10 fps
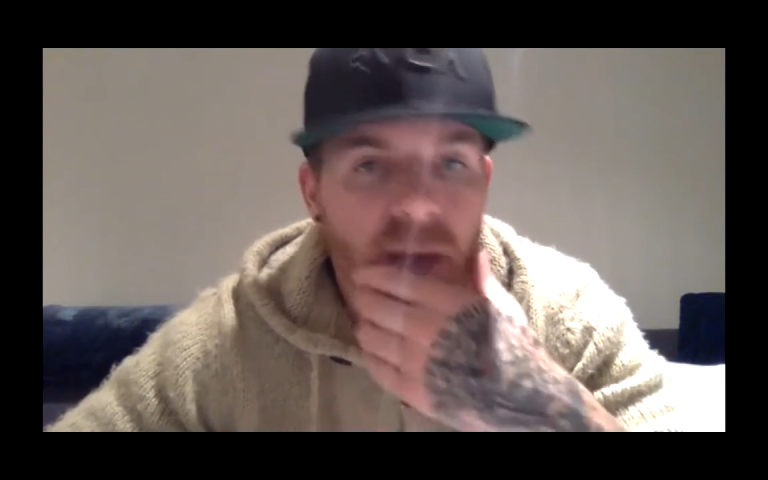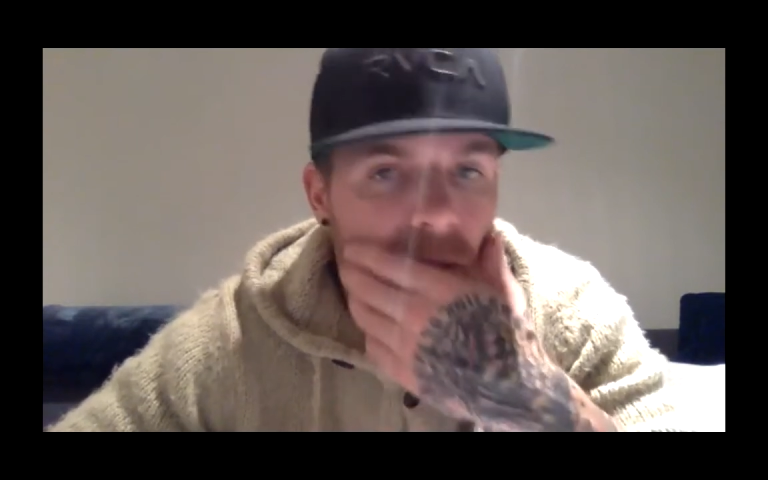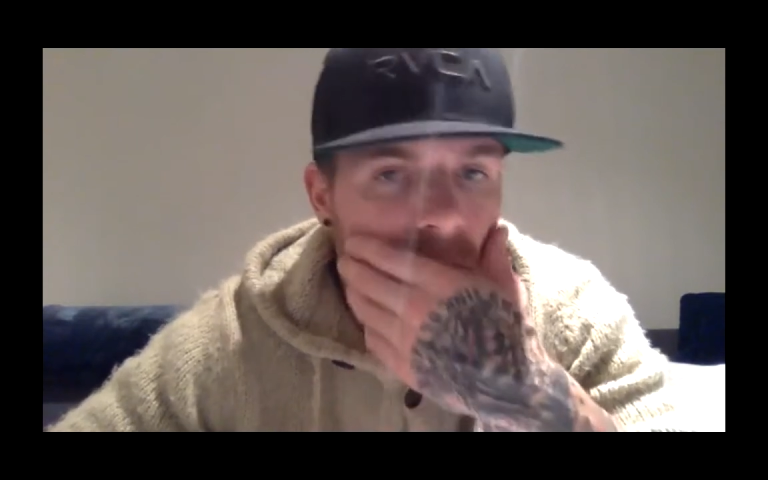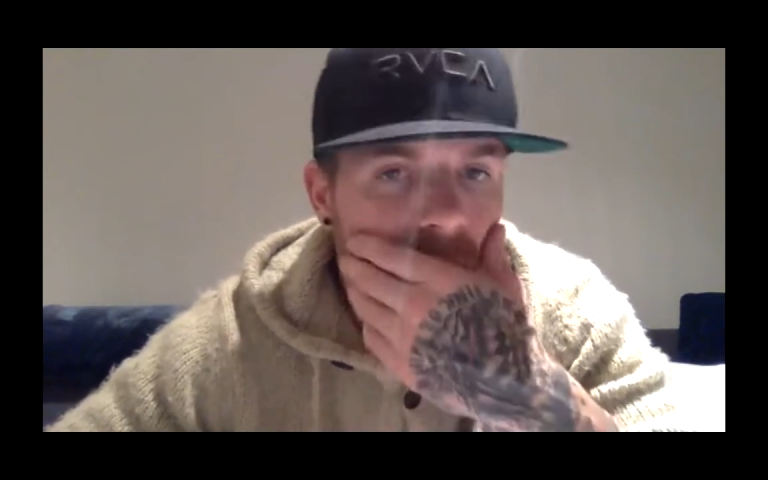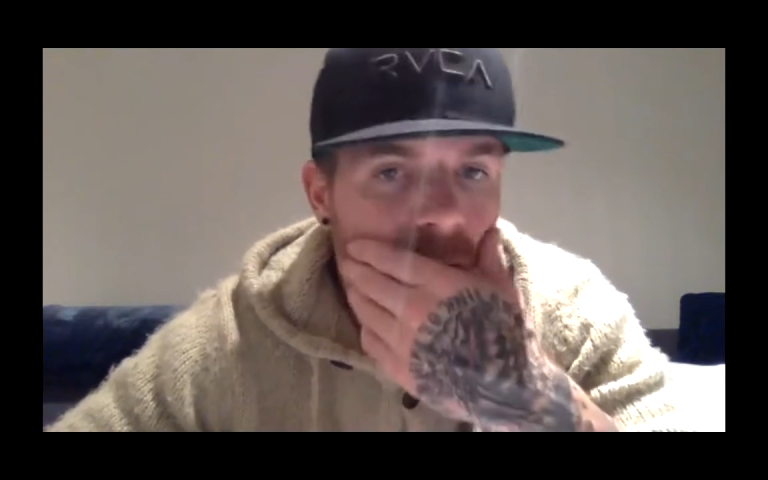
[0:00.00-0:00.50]
I
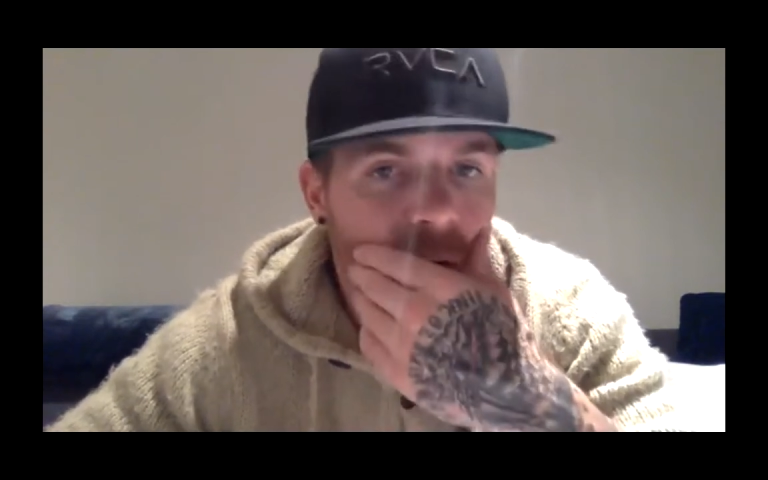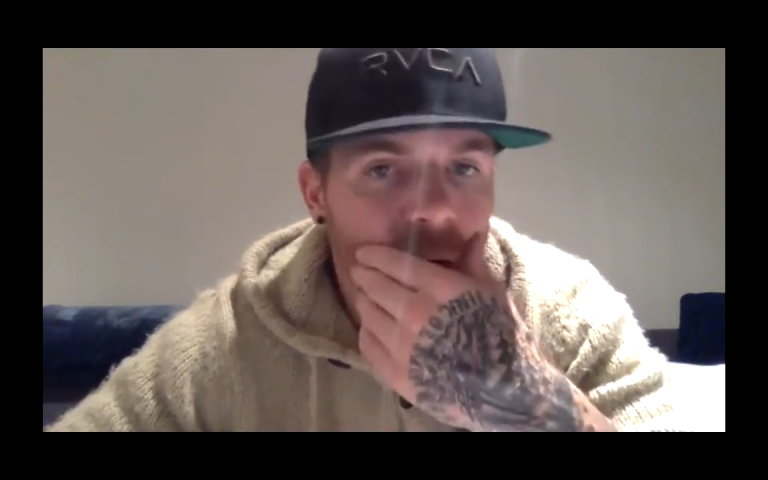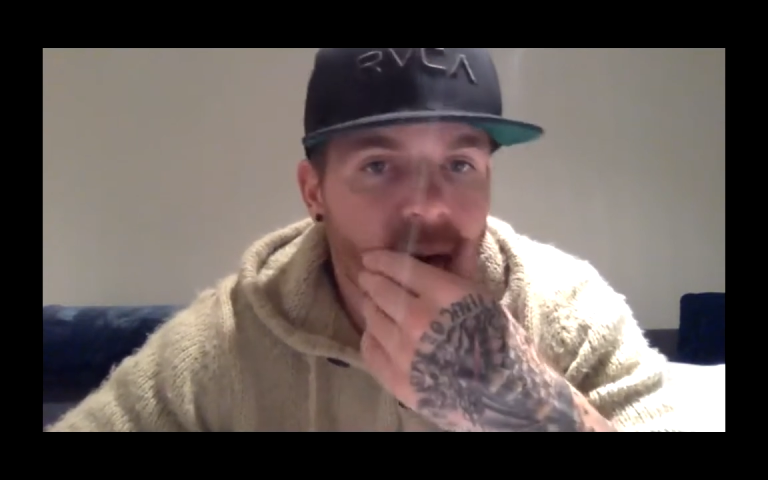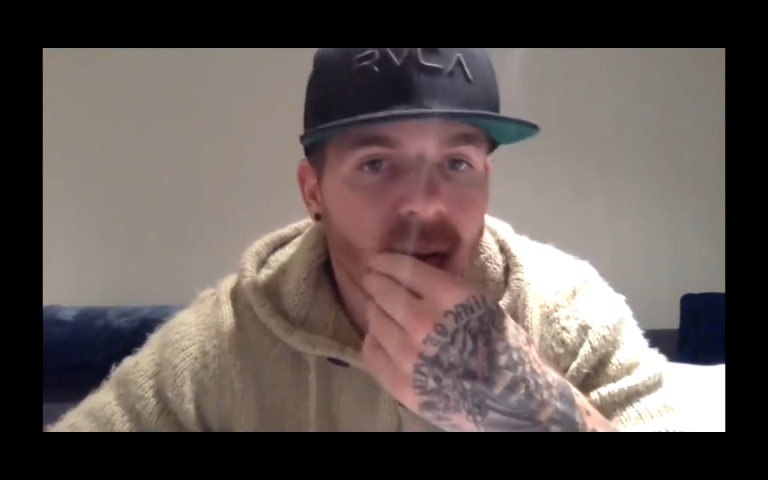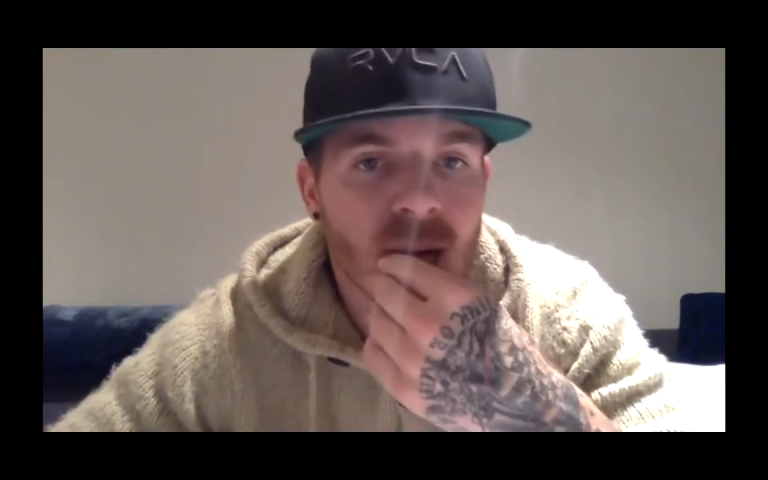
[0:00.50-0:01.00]

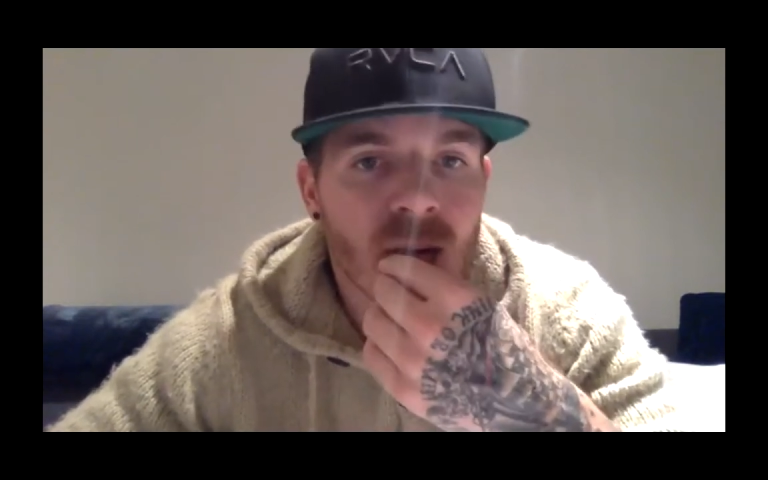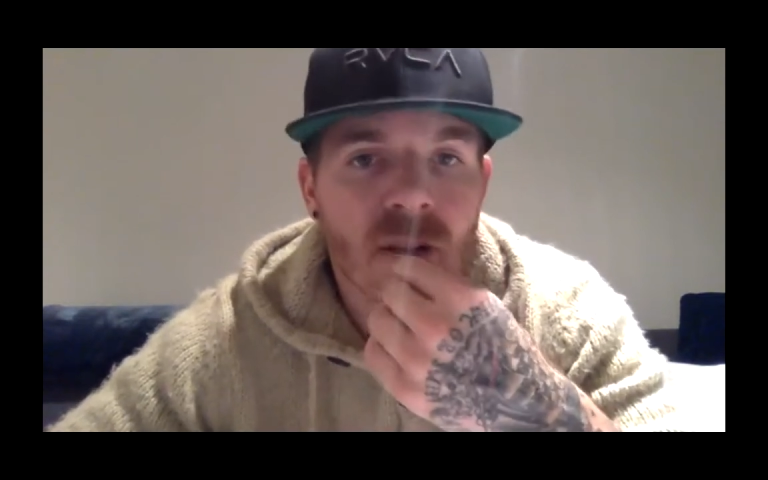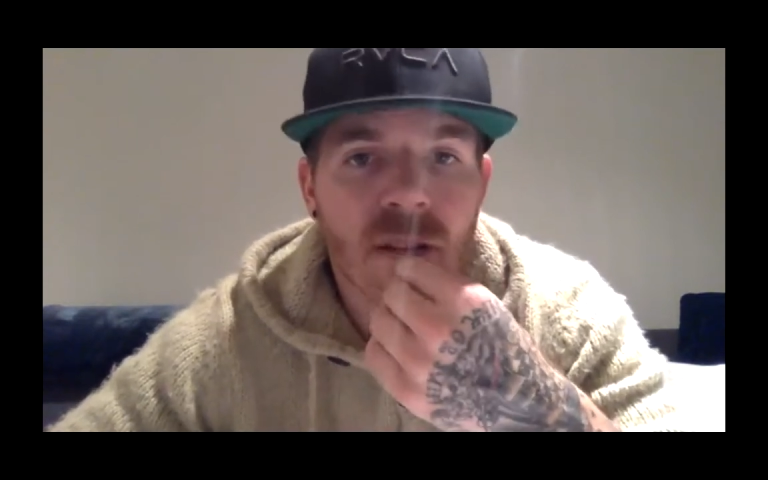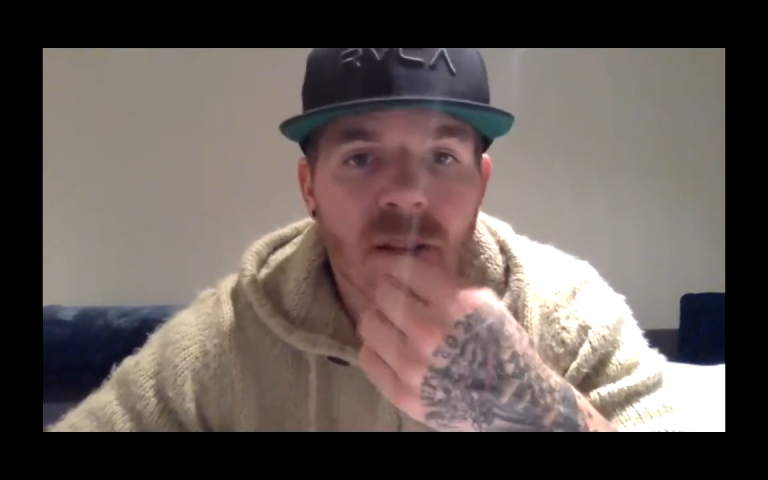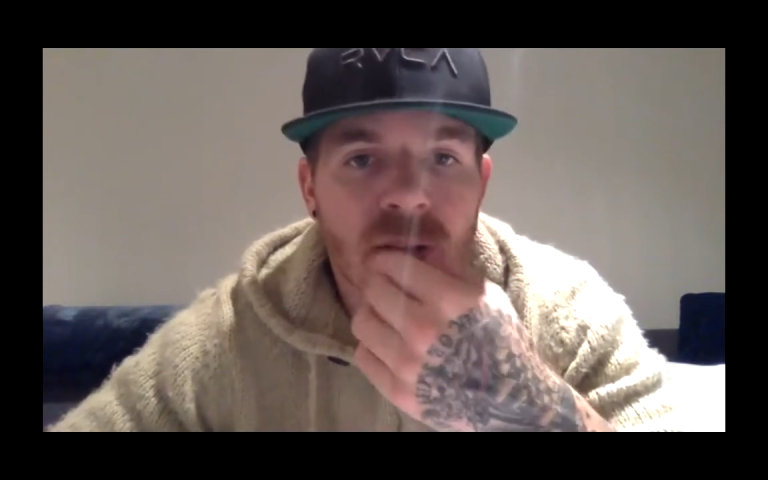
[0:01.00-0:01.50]
don't know.
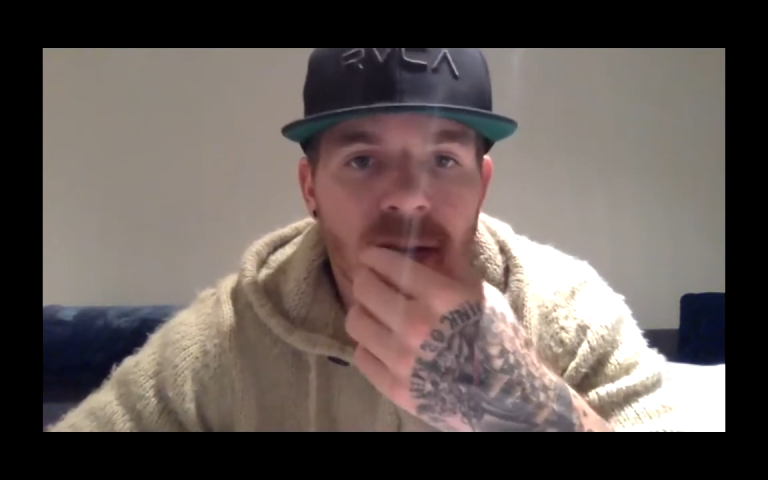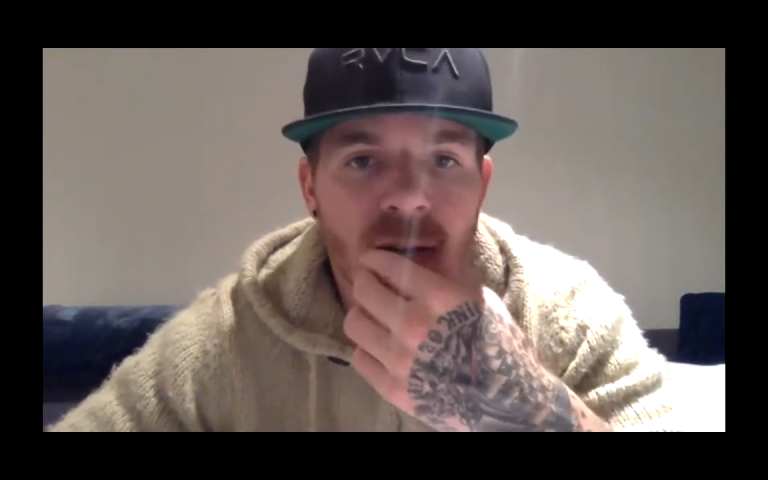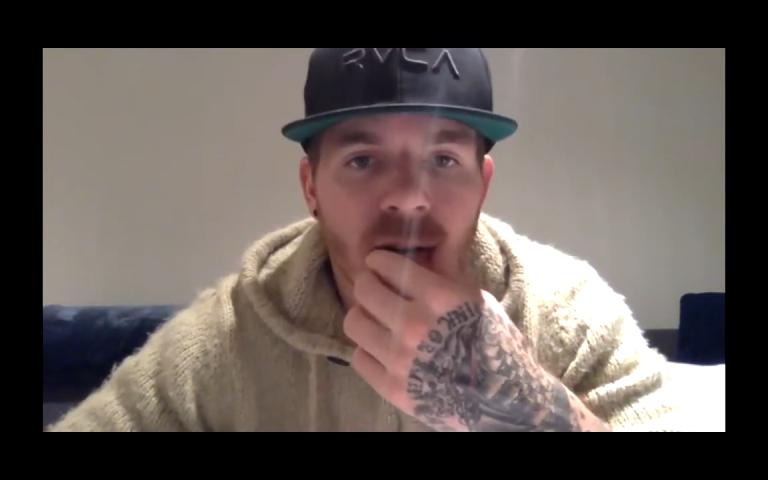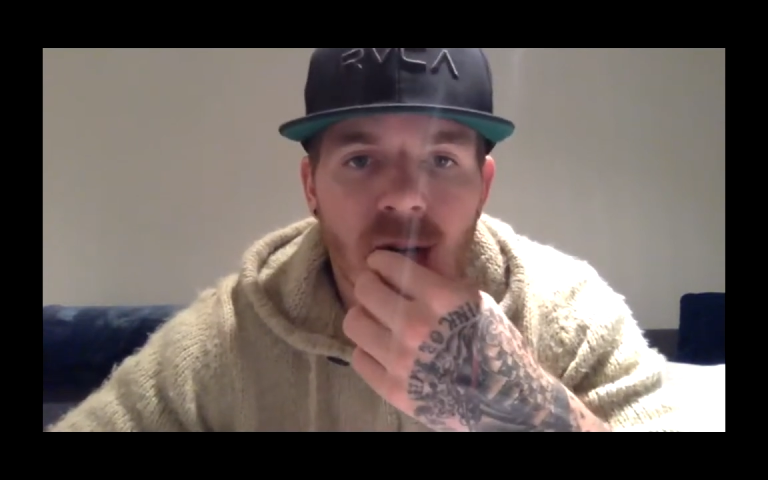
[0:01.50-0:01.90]
I think they're trying to